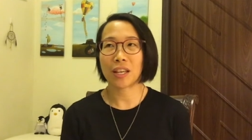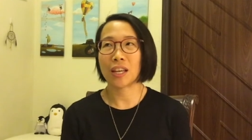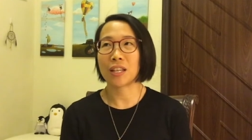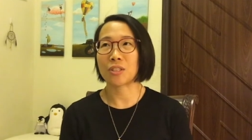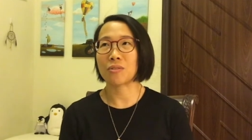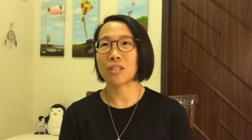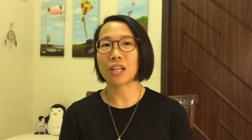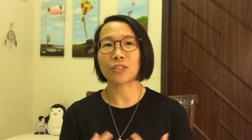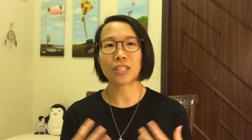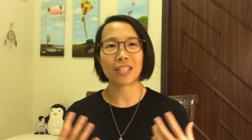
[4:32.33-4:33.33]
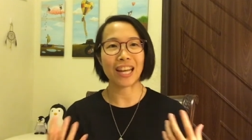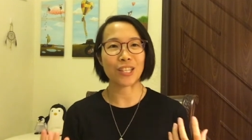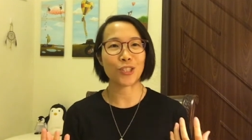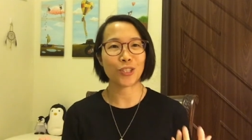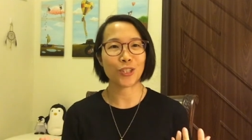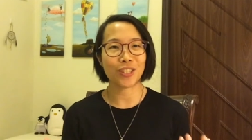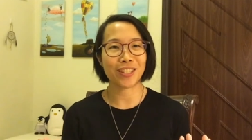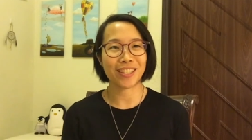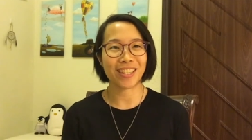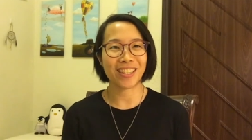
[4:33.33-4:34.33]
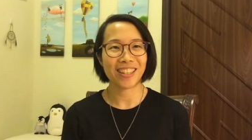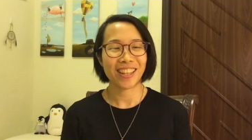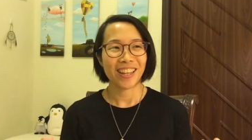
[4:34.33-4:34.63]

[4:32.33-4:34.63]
and as a result this uncertainty